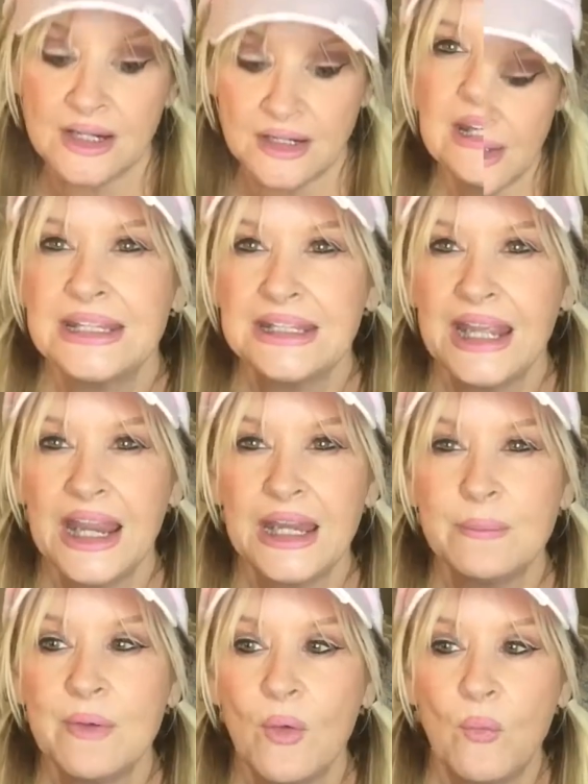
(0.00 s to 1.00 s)
And it
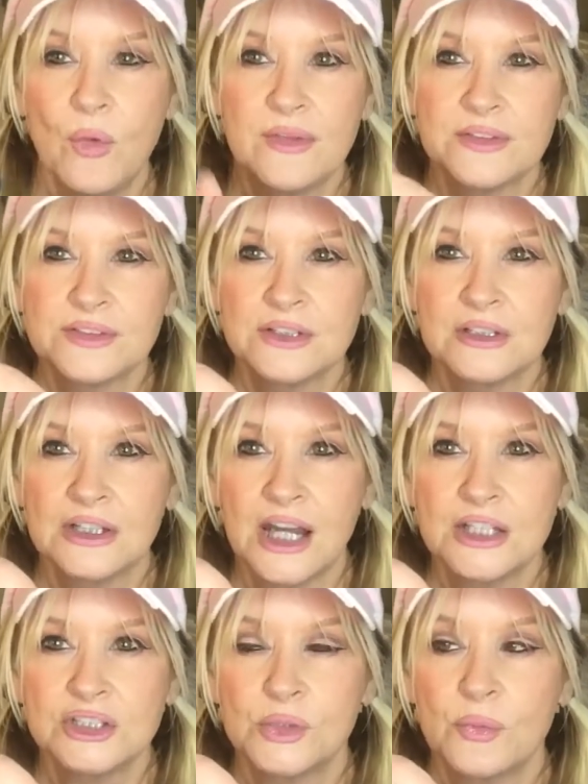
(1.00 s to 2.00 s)
came with this little
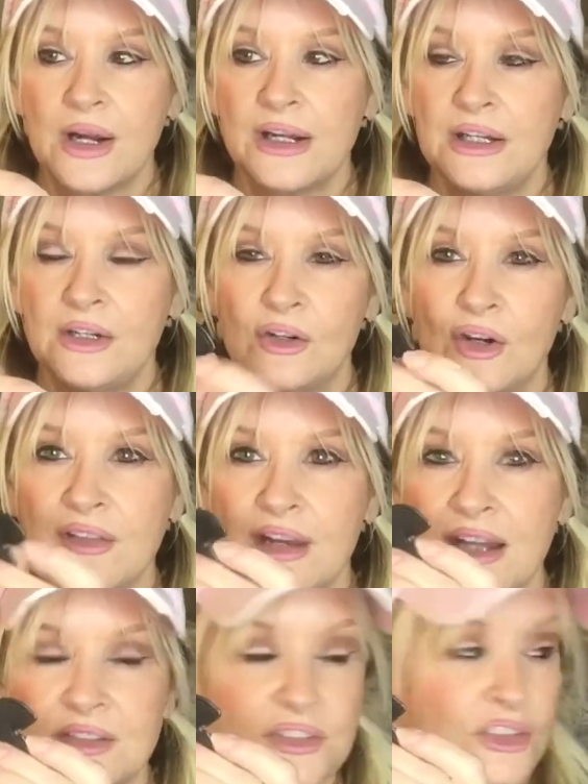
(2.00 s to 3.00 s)
gadget right here that
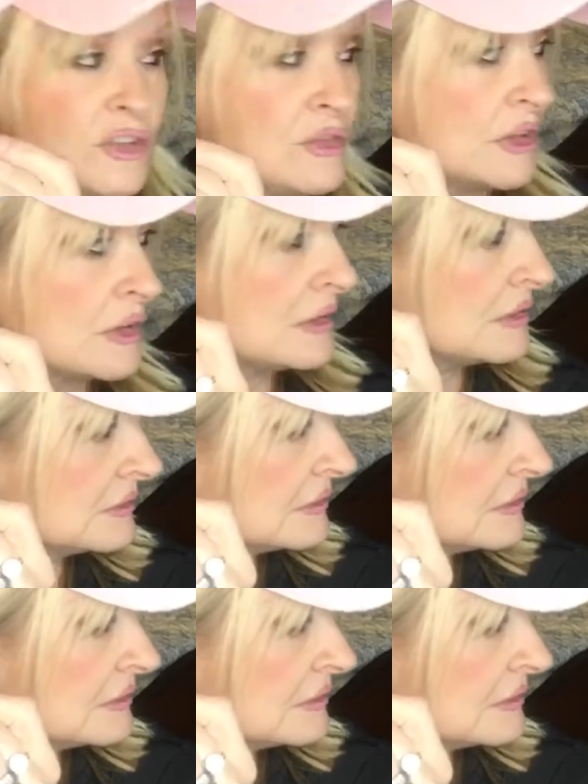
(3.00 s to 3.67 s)
has 2 little...